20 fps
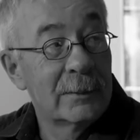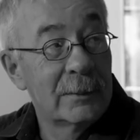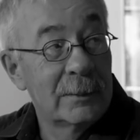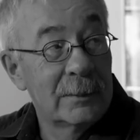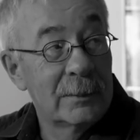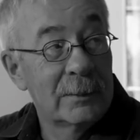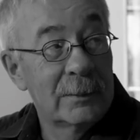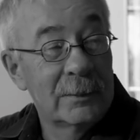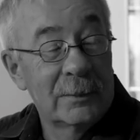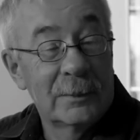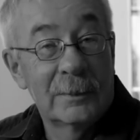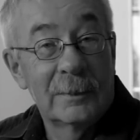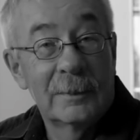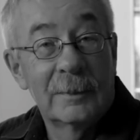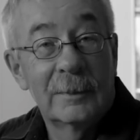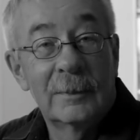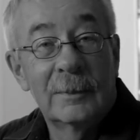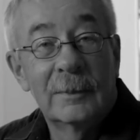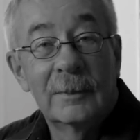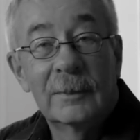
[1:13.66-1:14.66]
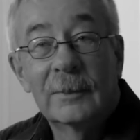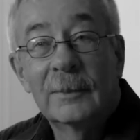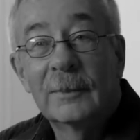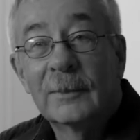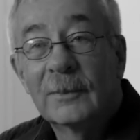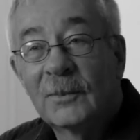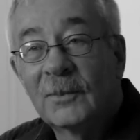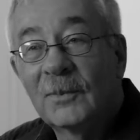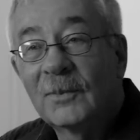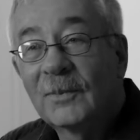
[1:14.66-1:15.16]

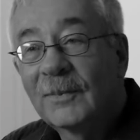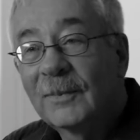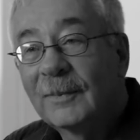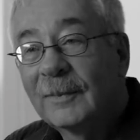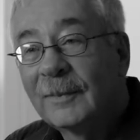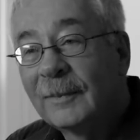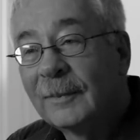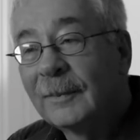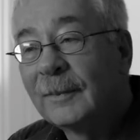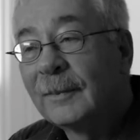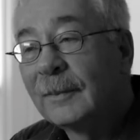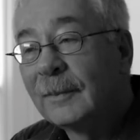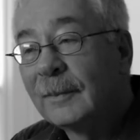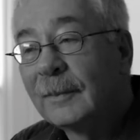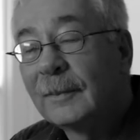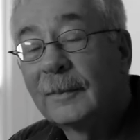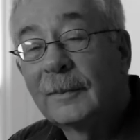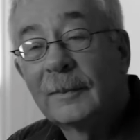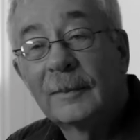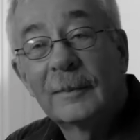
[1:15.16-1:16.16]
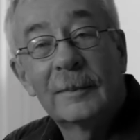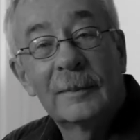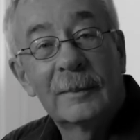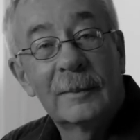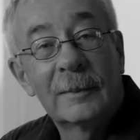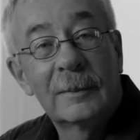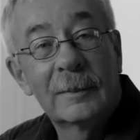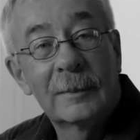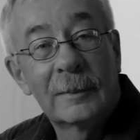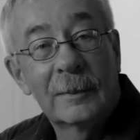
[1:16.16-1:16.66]

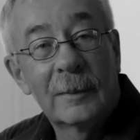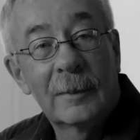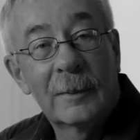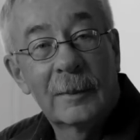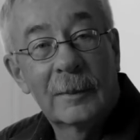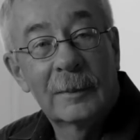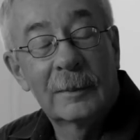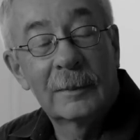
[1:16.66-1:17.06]
[no speech]